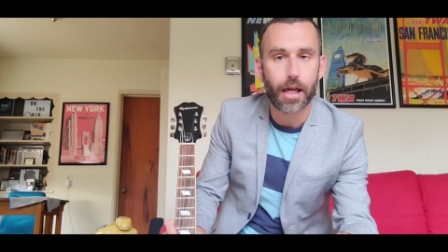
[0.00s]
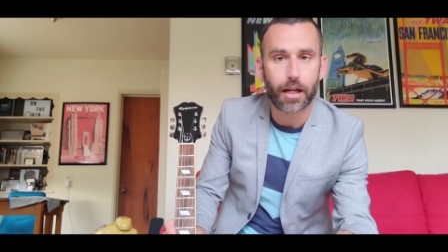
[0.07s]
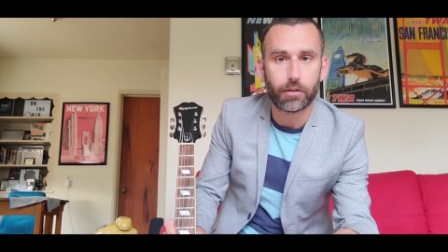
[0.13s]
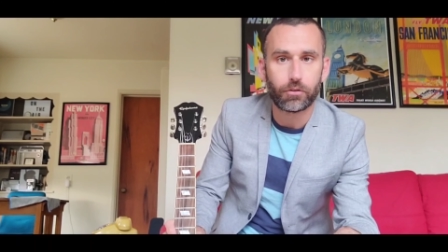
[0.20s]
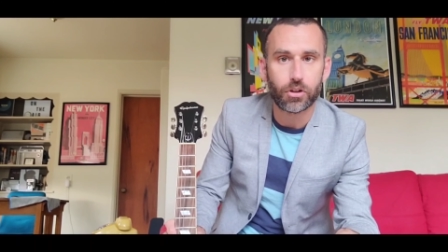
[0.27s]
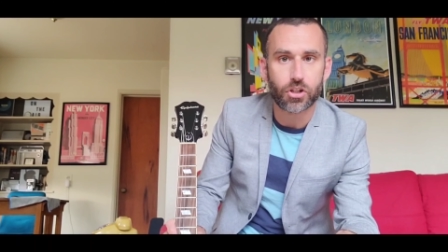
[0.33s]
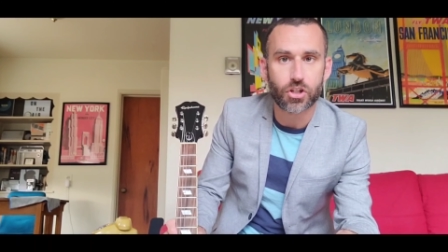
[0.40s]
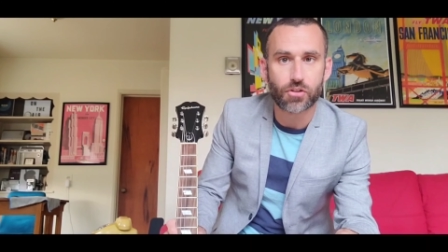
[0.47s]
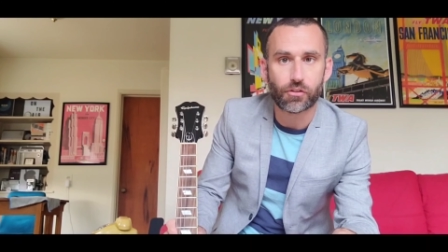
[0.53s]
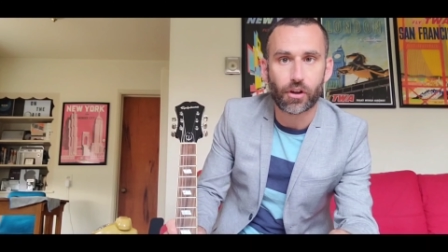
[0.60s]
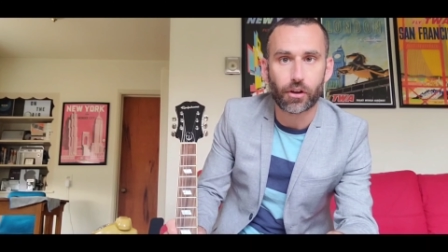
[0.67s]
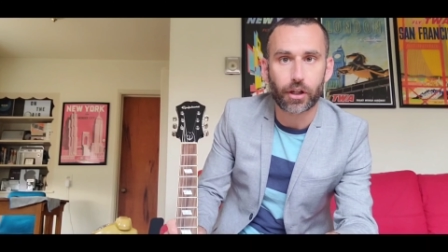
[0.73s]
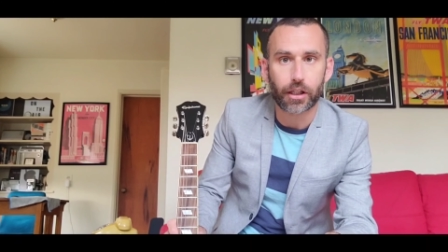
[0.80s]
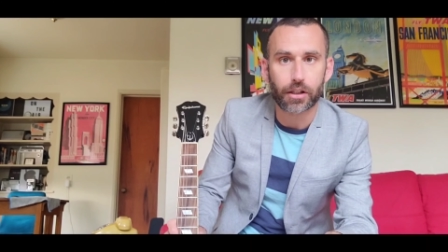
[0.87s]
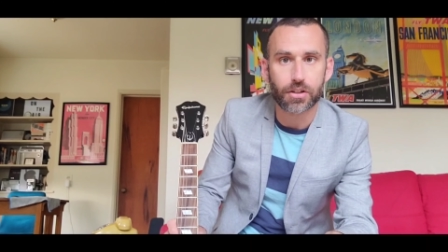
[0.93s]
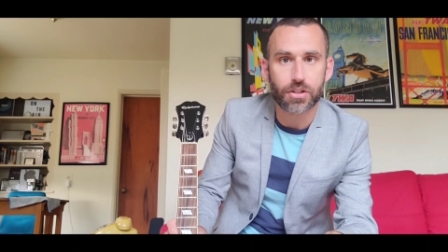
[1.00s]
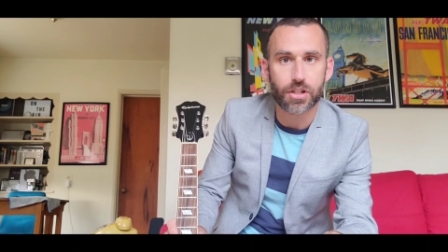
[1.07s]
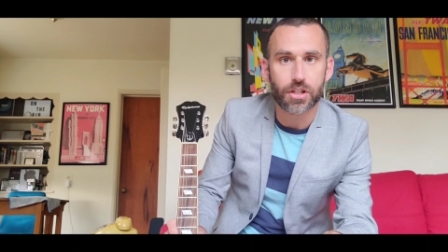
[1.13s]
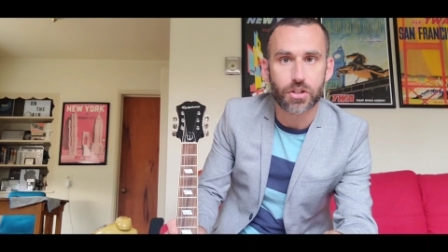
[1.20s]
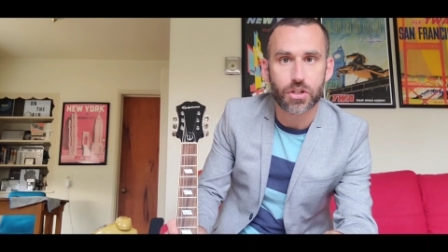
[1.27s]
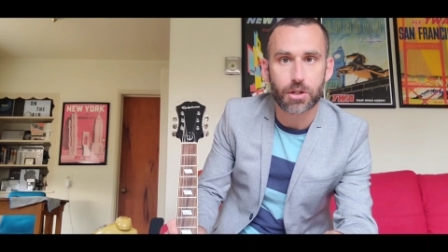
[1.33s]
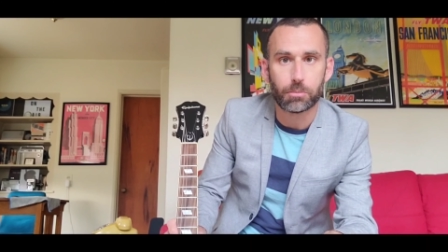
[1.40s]
And if you just felt like
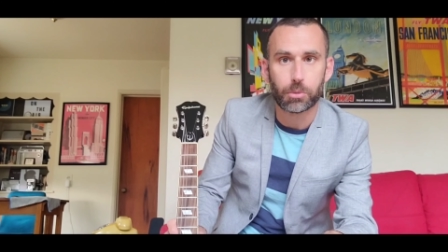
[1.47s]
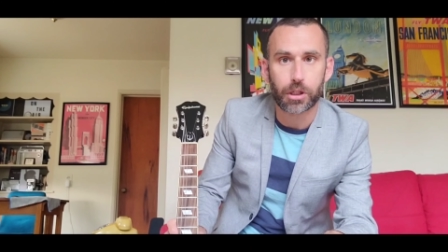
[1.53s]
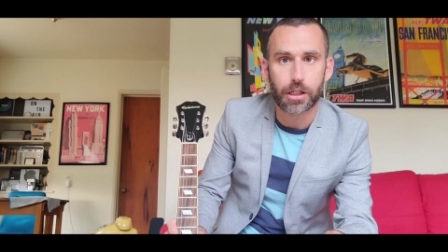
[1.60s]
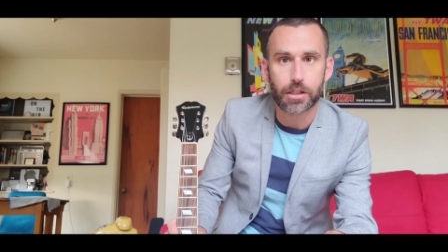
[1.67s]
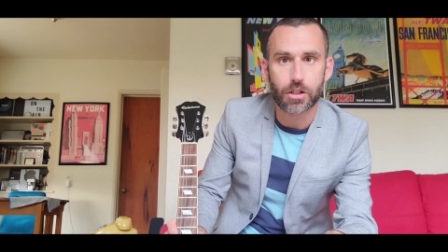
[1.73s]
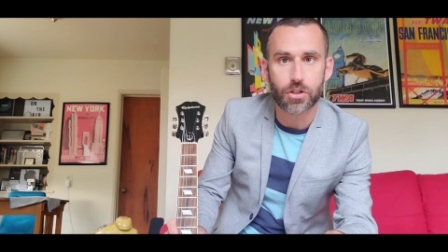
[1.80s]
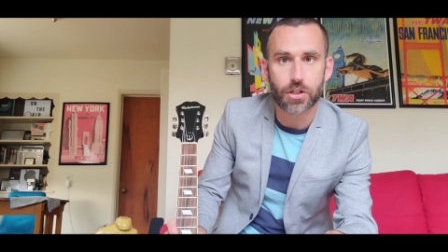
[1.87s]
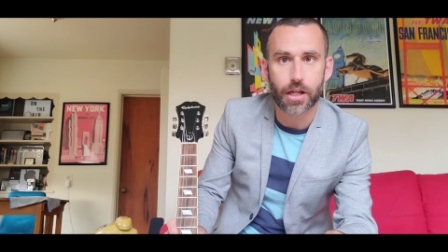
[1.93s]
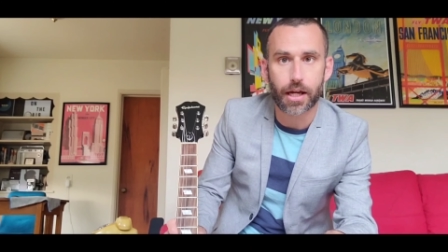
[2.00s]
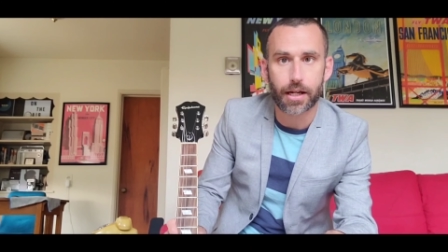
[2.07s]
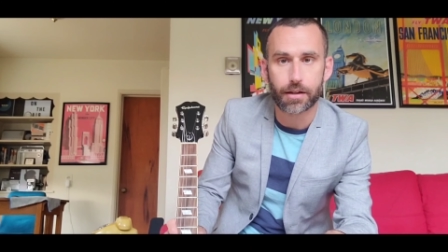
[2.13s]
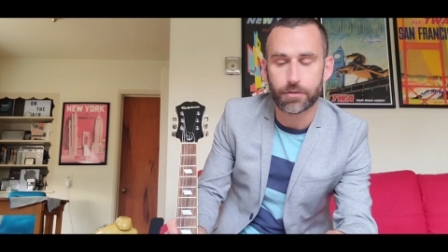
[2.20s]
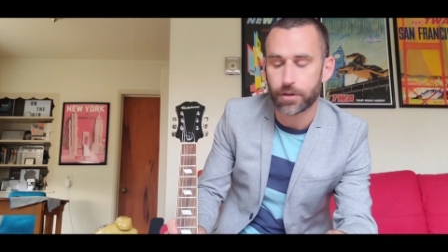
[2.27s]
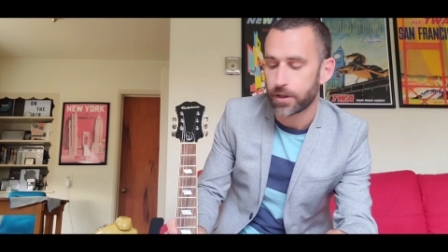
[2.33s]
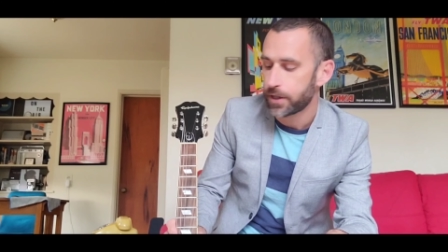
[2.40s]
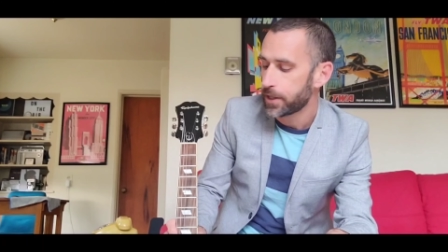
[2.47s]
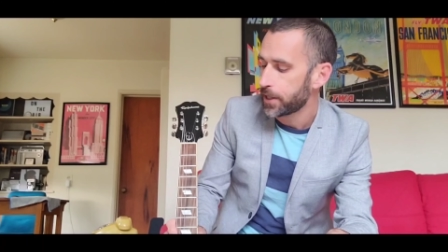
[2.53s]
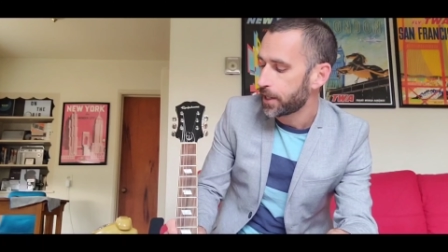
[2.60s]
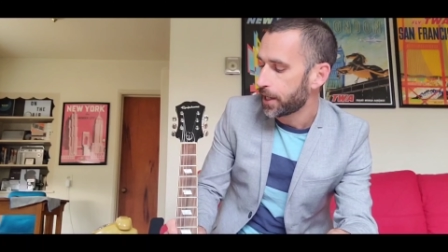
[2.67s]
listening to somebody just kind of